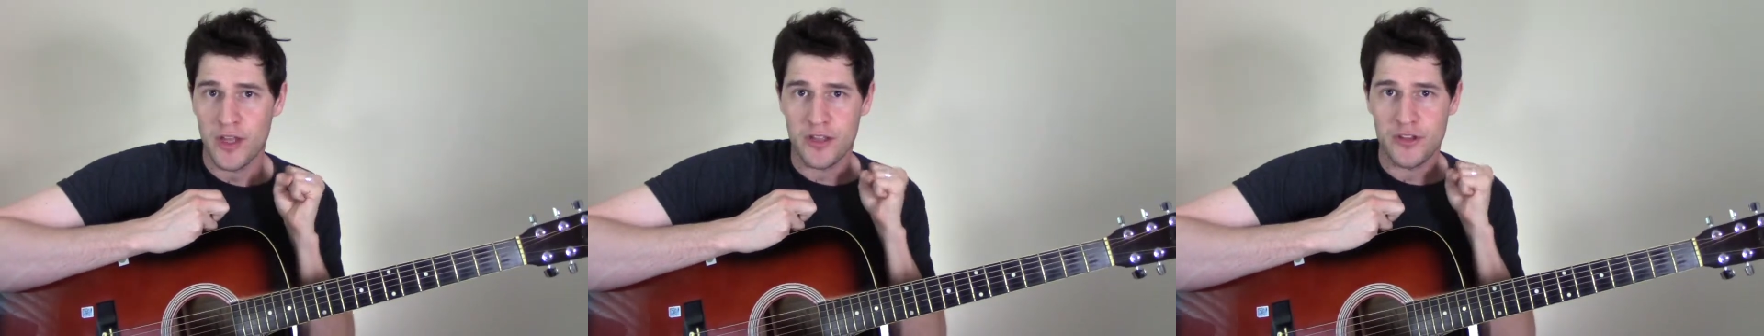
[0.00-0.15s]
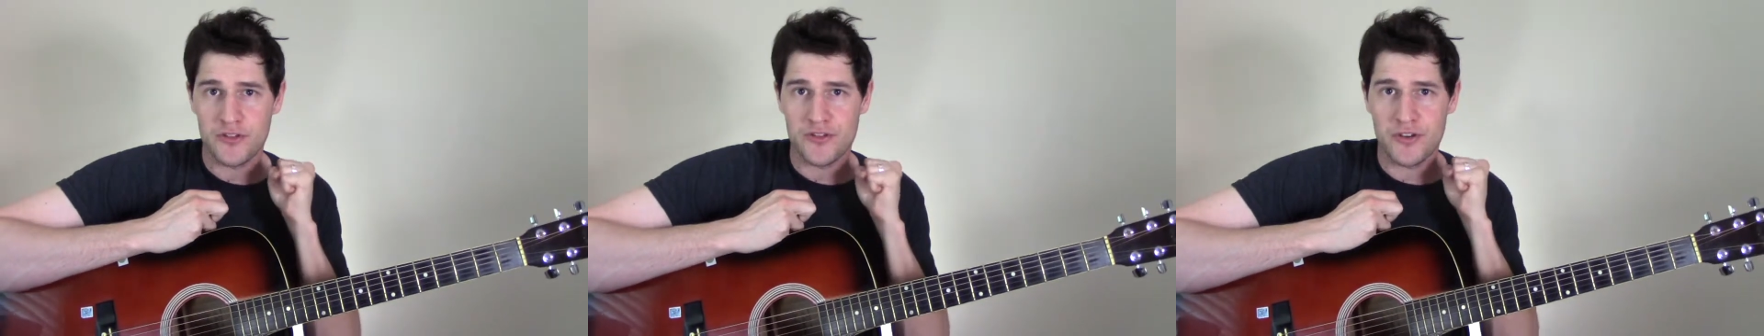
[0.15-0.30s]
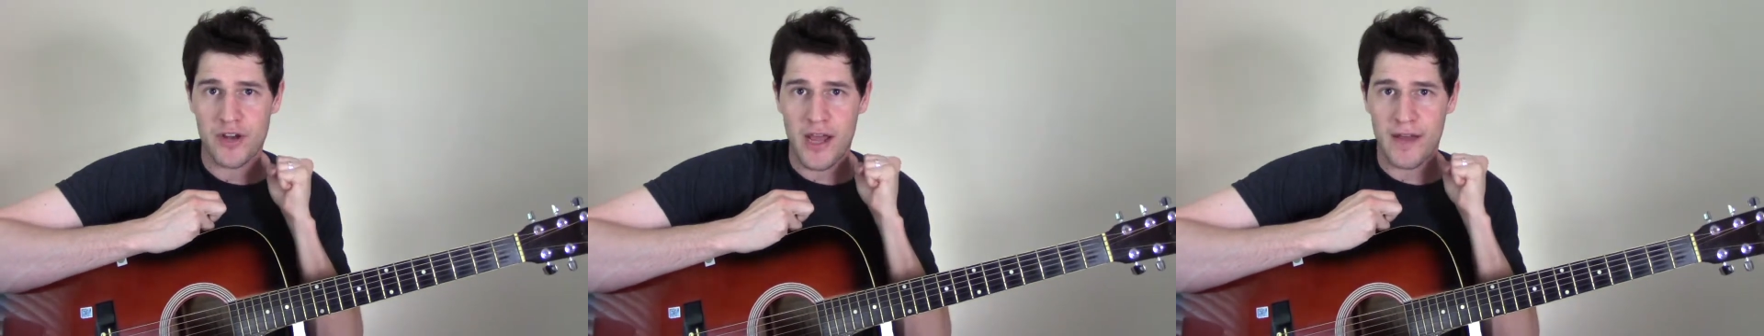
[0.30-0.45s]
you
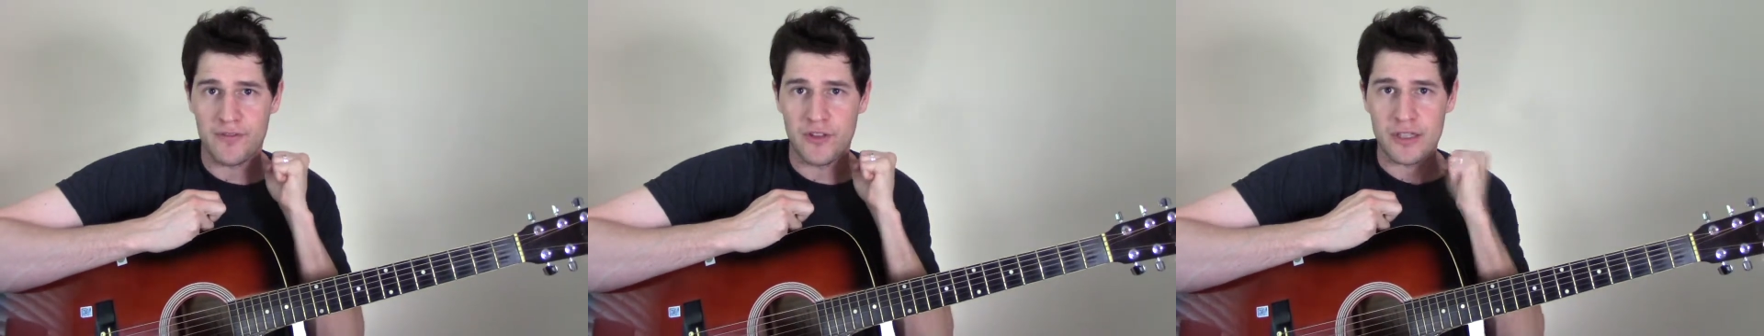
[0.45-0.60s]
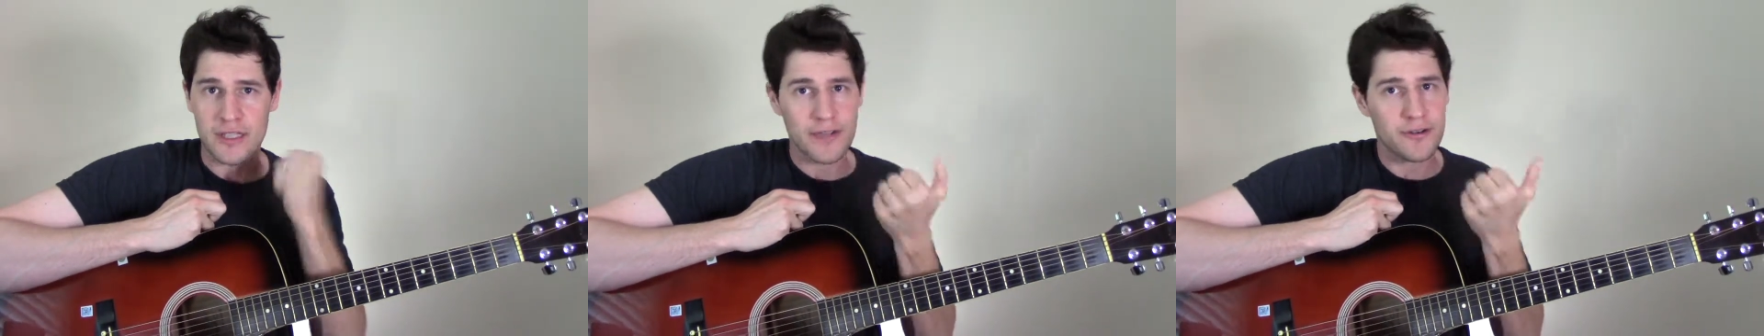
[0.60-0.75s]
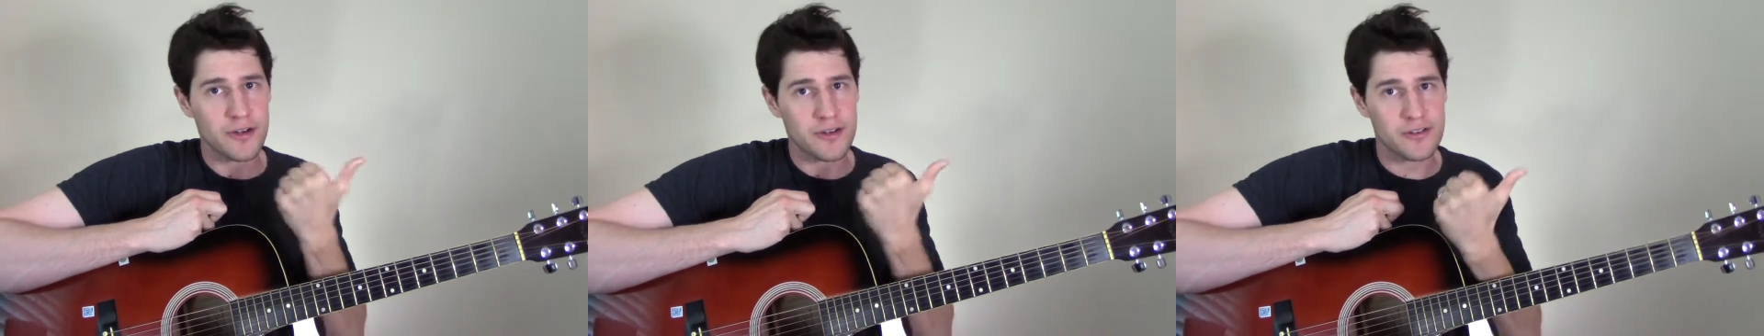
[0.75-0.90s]
should have the
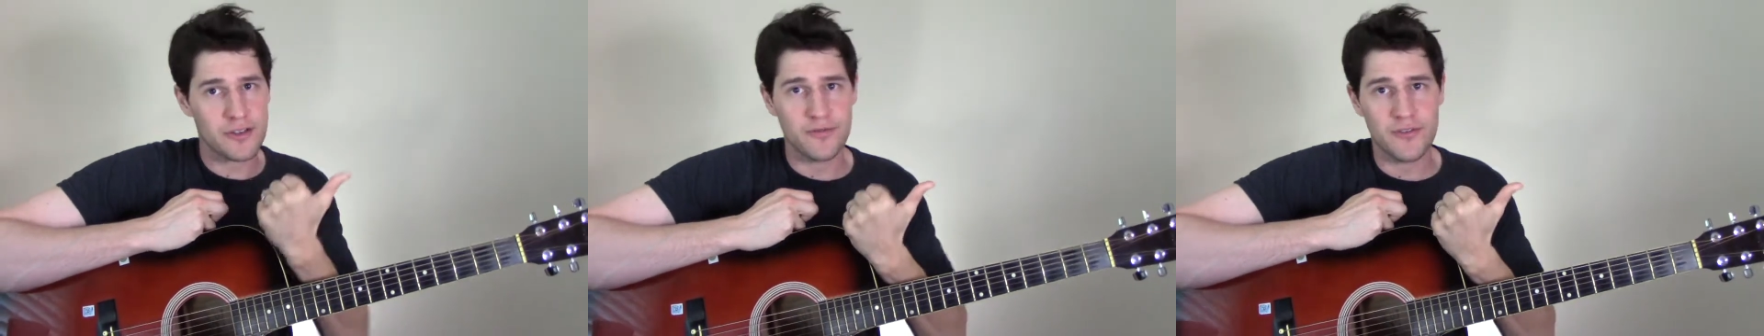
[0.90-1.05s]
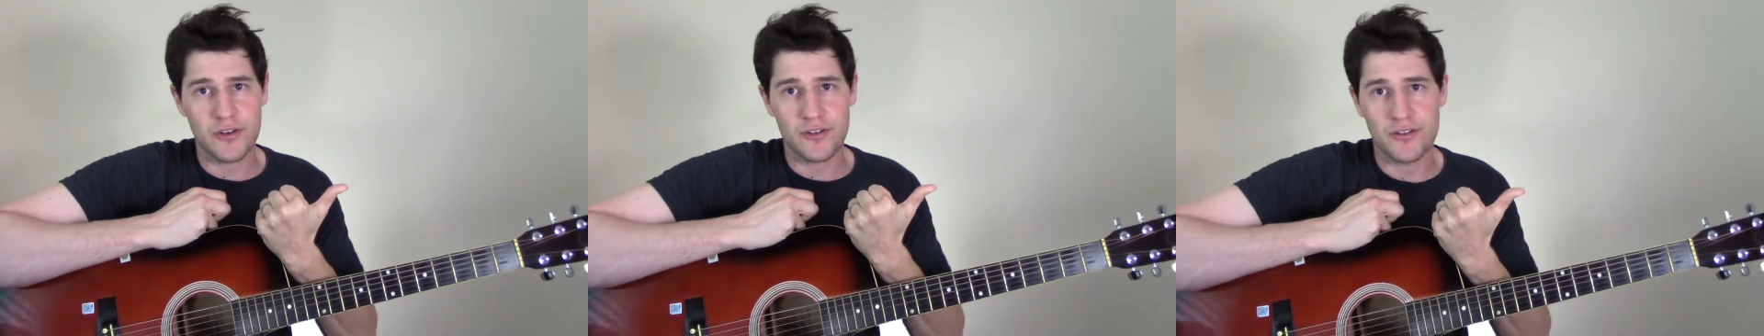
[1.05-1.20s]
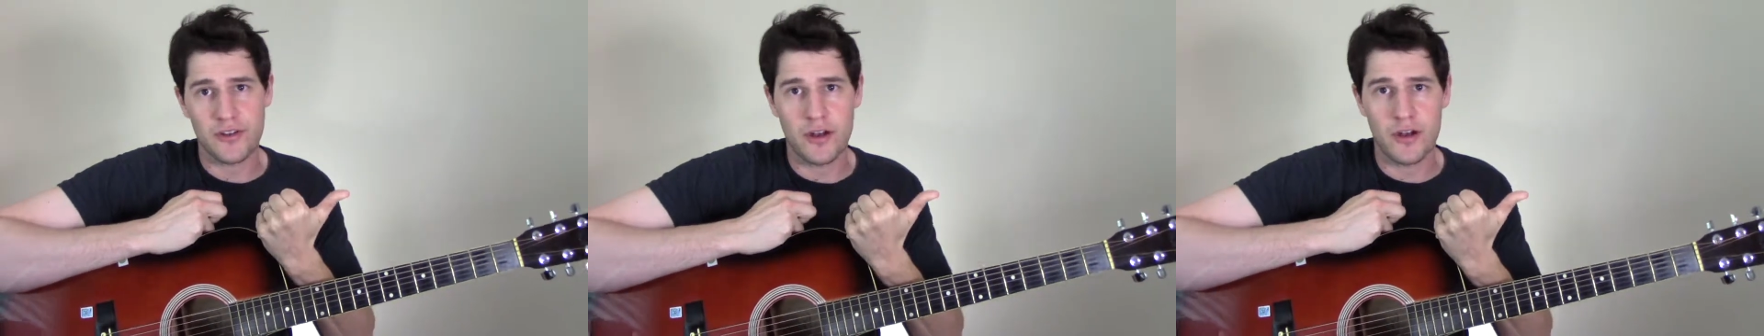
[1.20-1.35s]
lyrics of
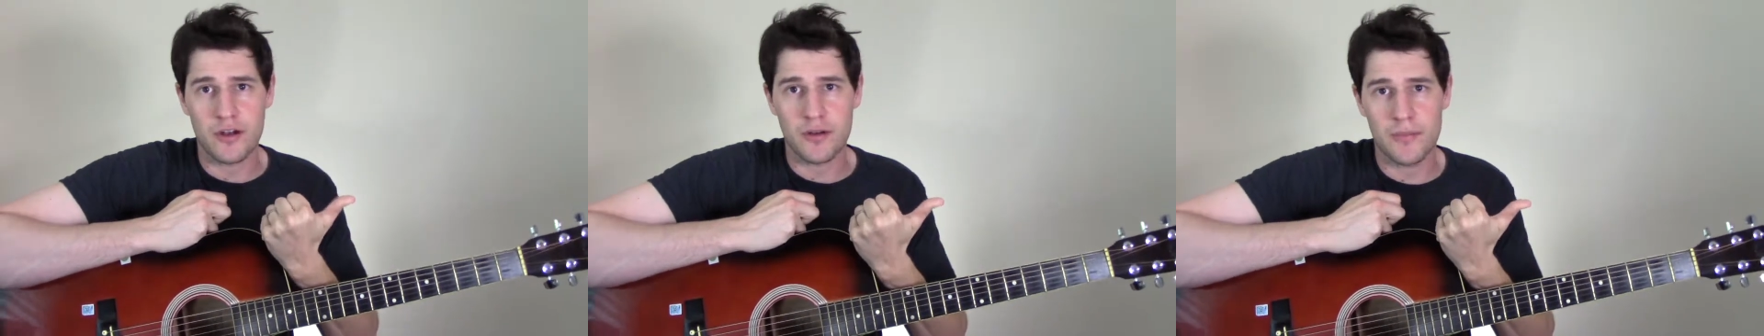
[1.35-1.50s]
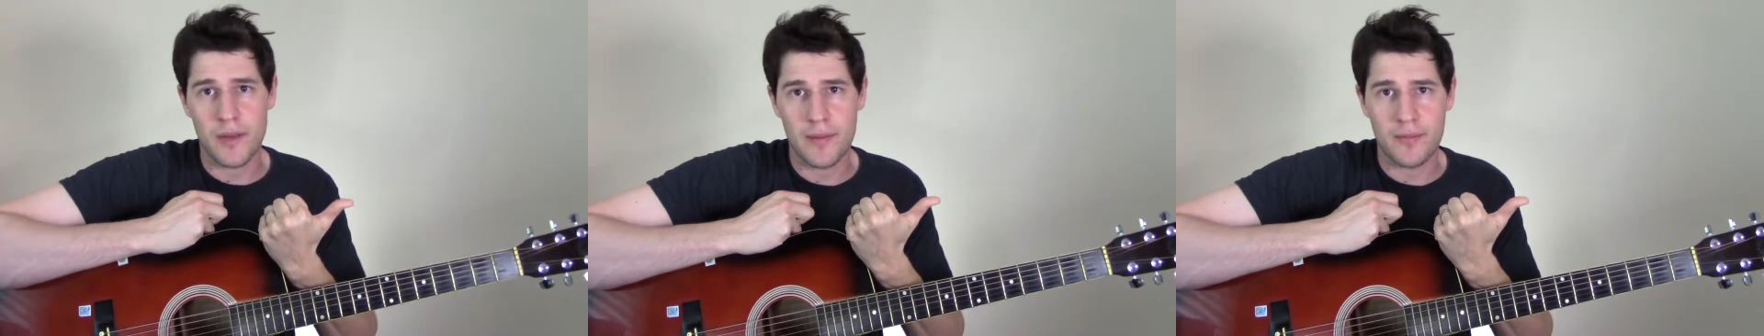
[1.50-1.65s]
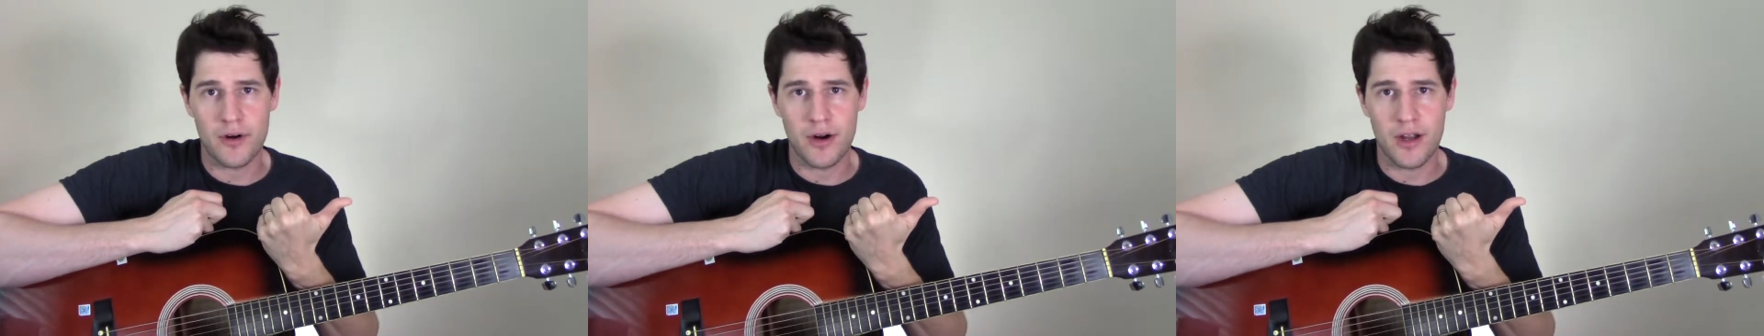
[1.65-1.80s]
your song
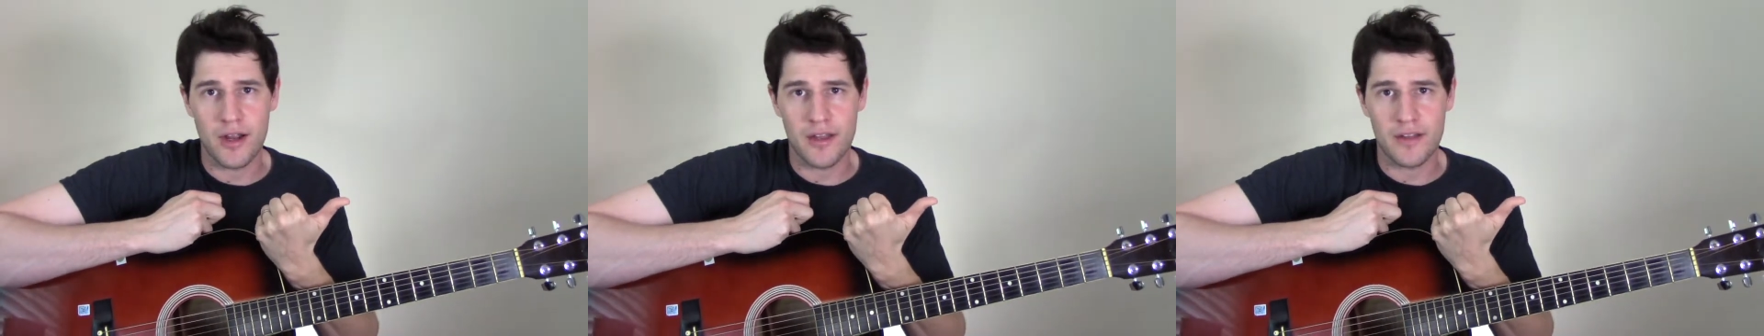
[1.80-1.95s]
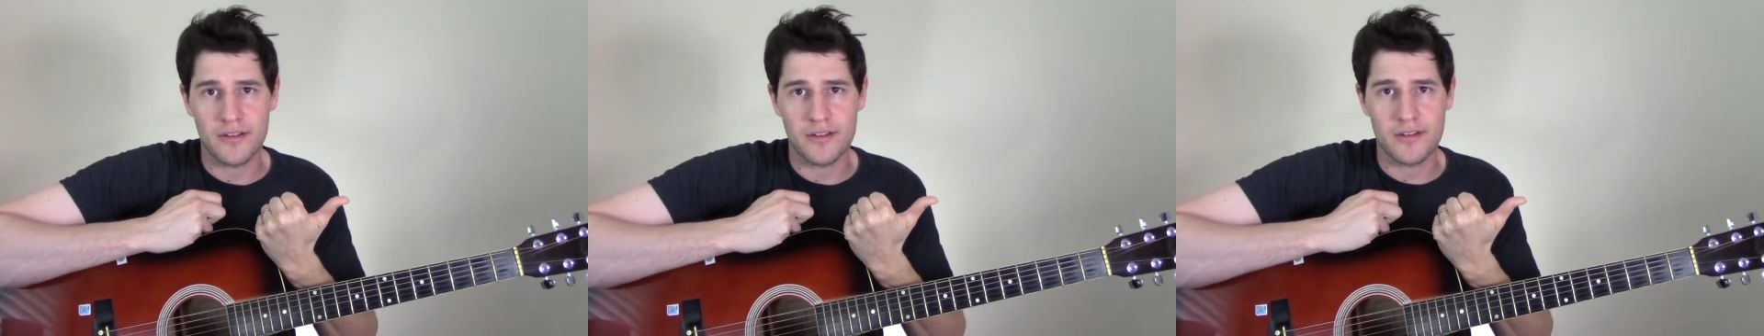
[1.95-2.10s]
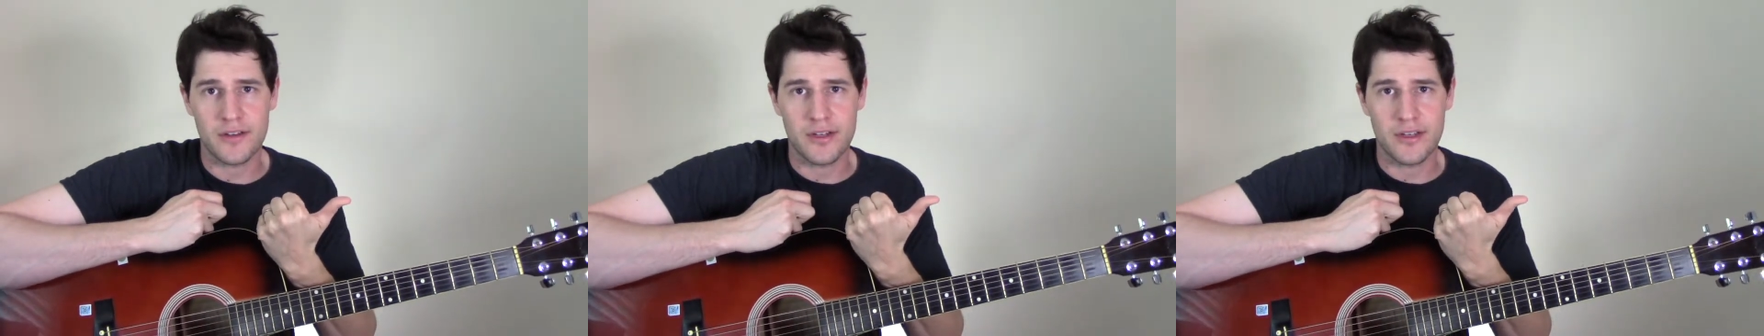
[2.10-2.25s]

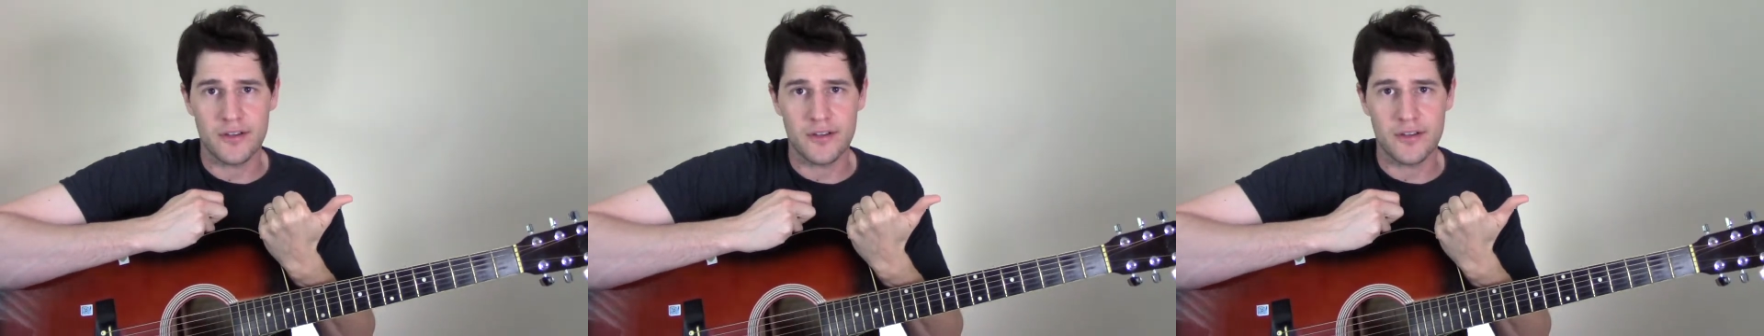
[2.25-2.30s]
memorized.